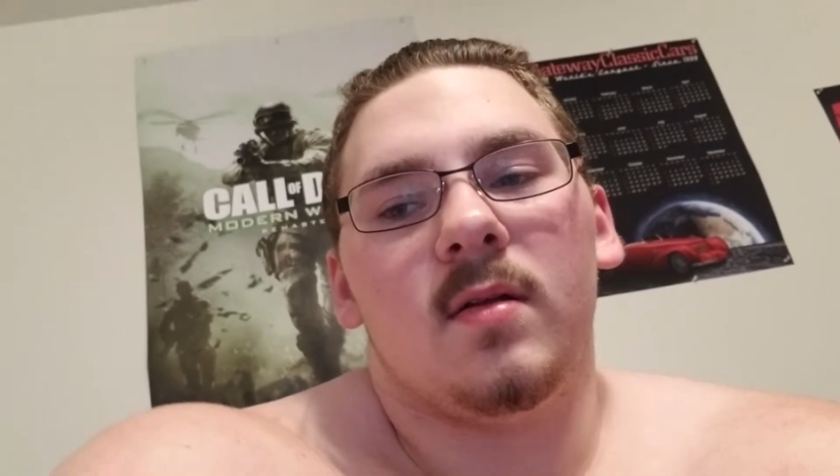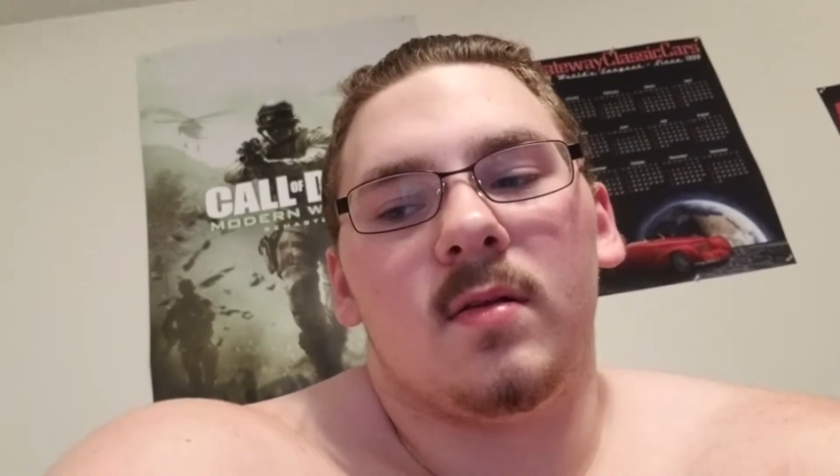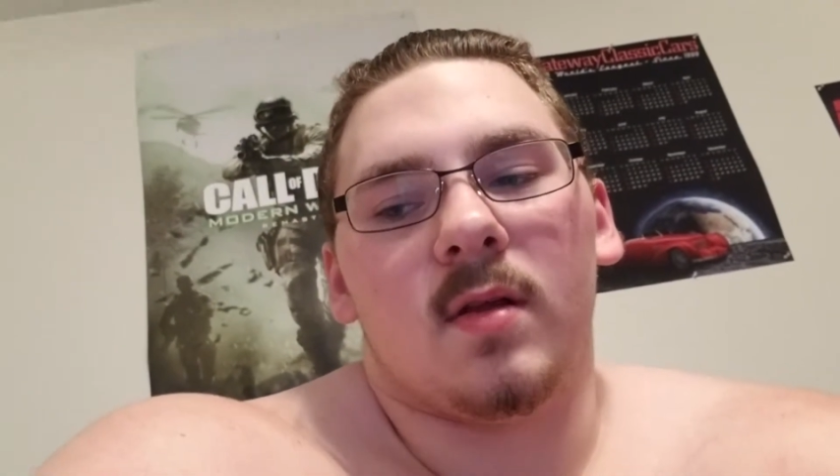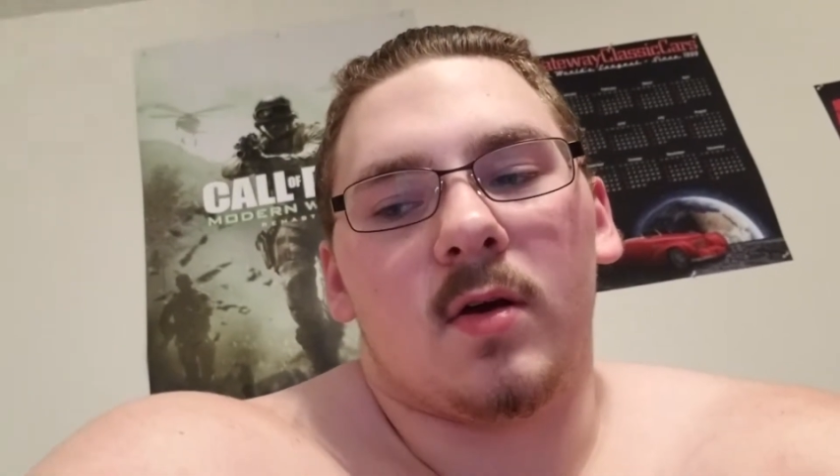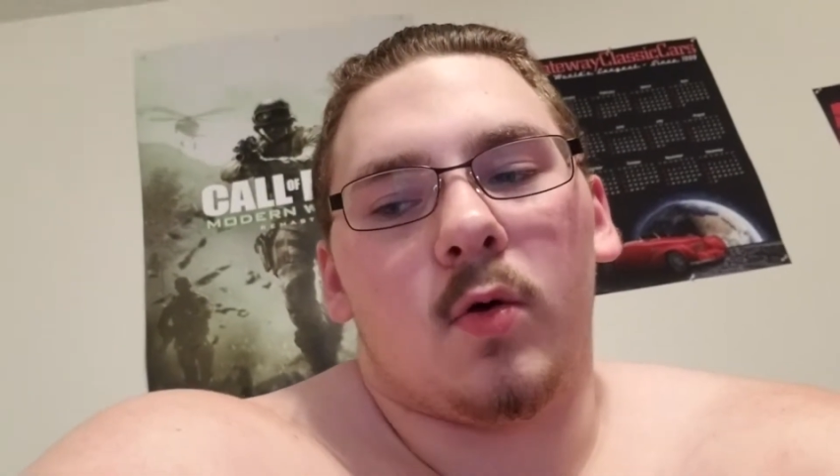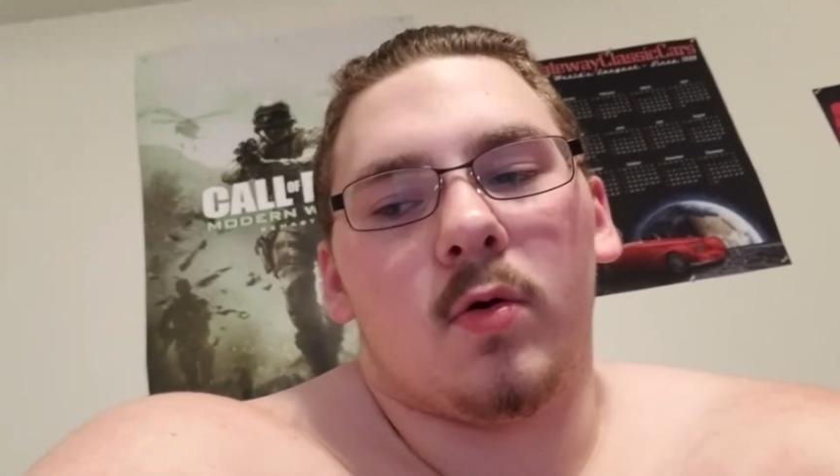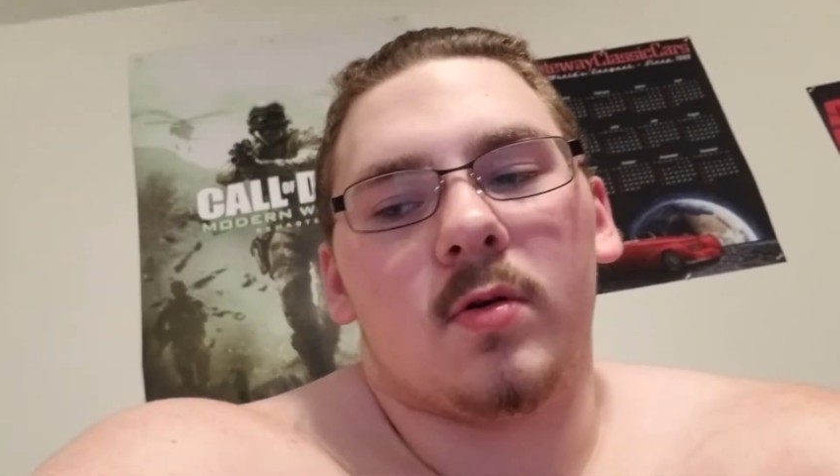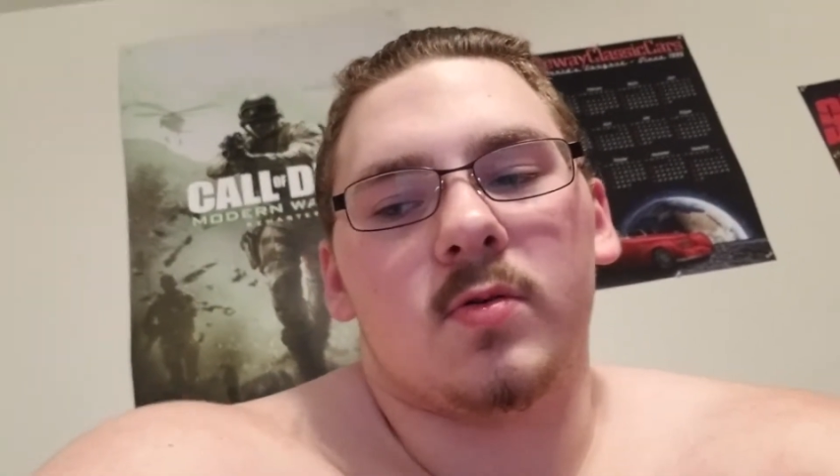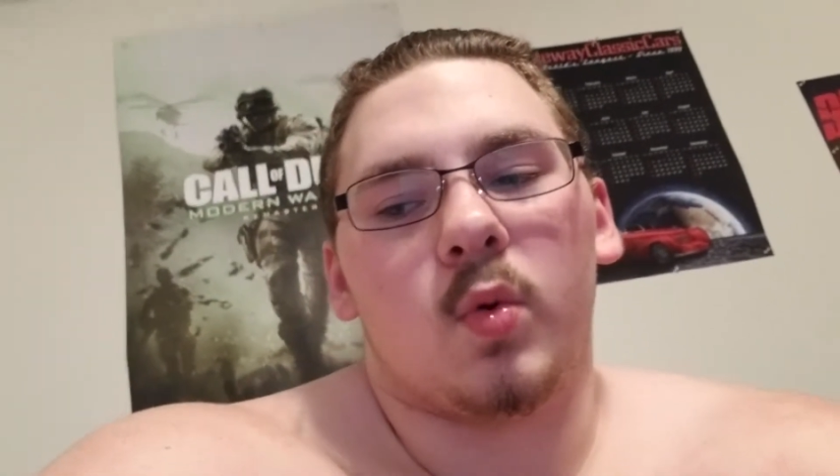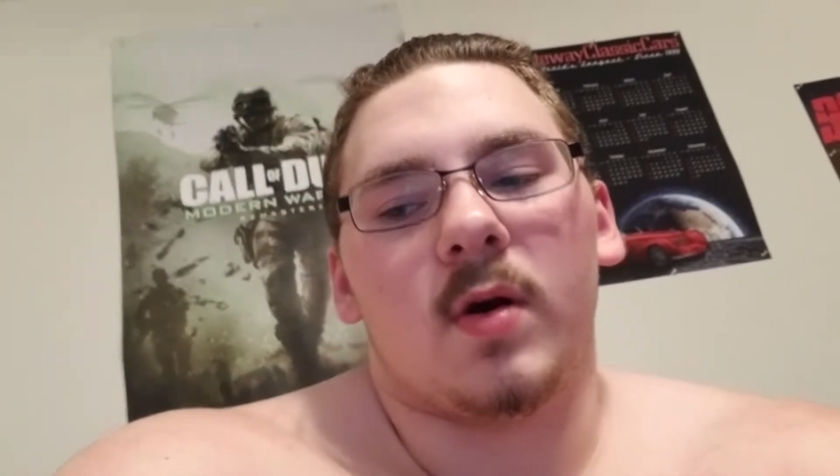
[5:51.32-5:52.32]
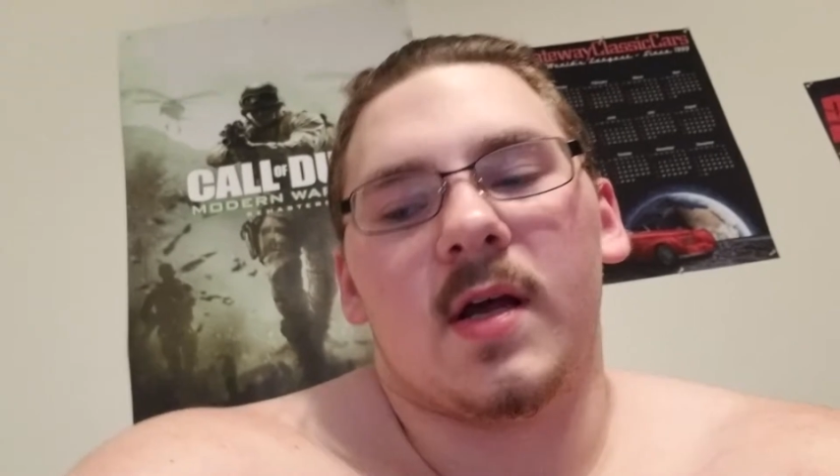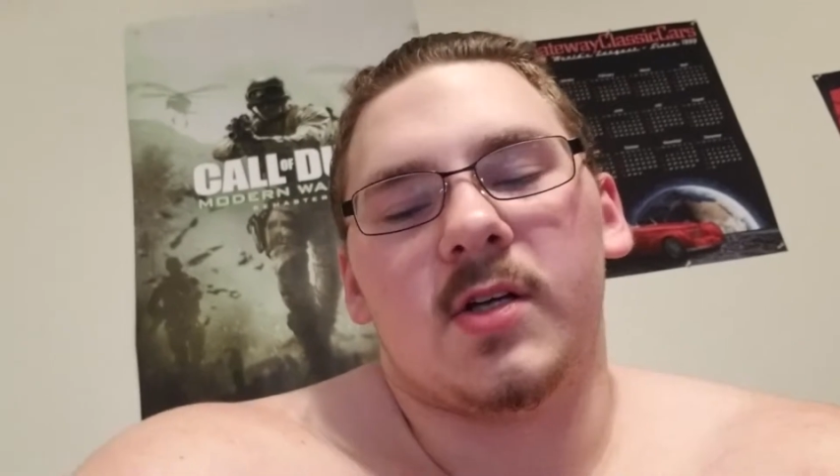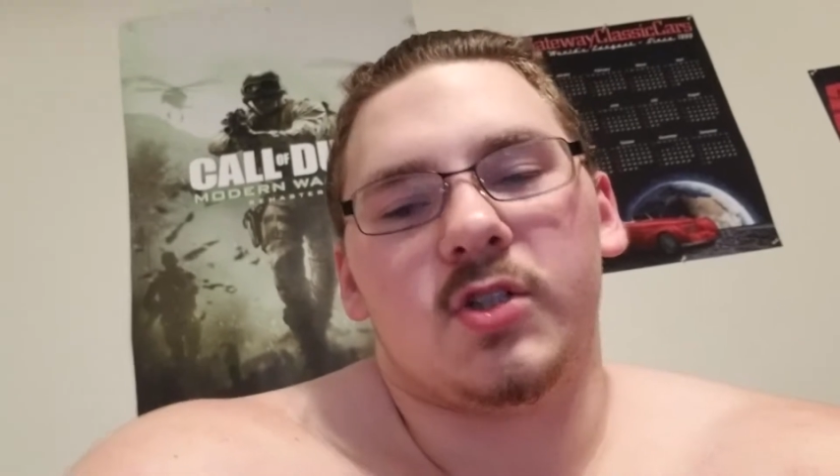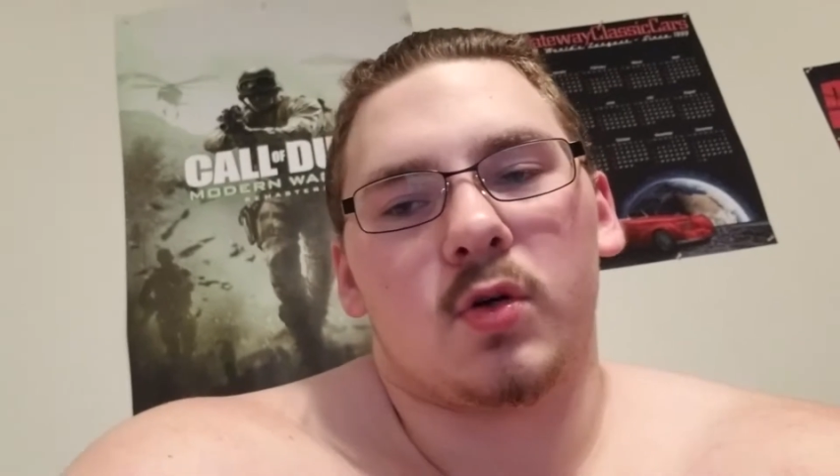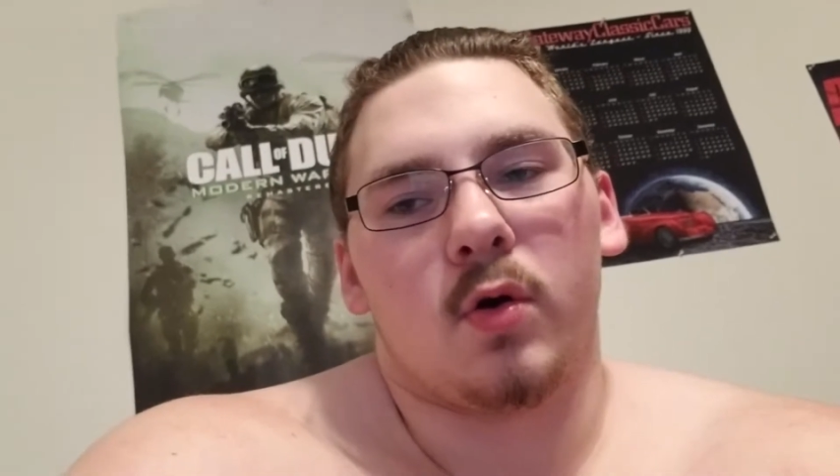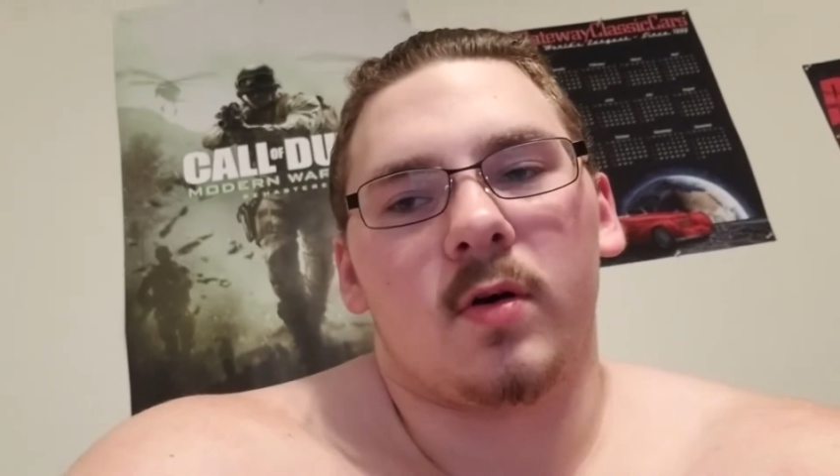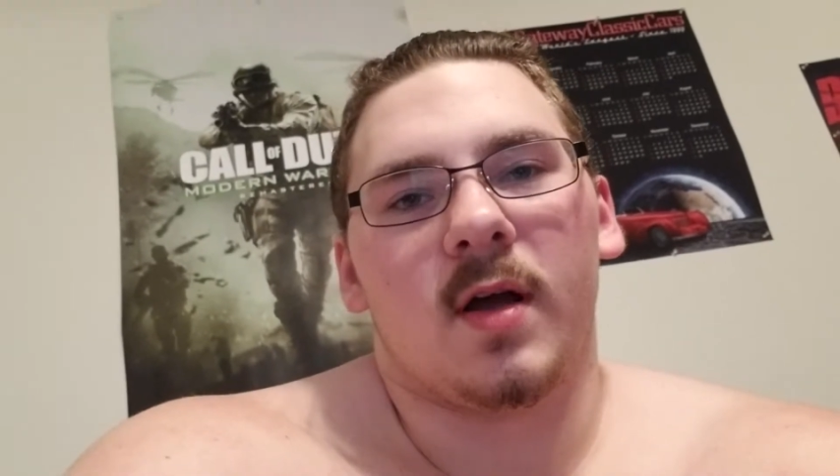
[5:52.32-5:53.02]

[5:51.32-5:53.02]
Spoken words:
The cords weren't as short.